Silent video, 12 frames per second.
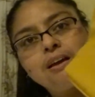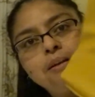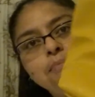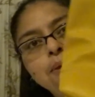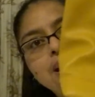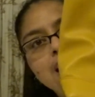
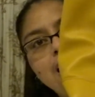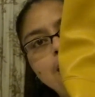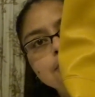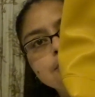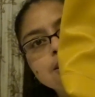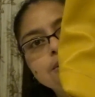but I
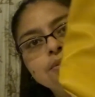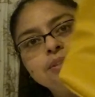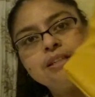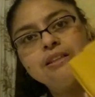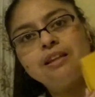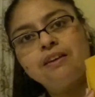
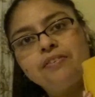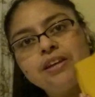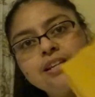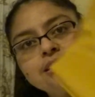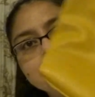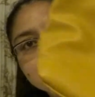absolutely love
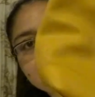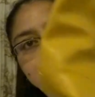it.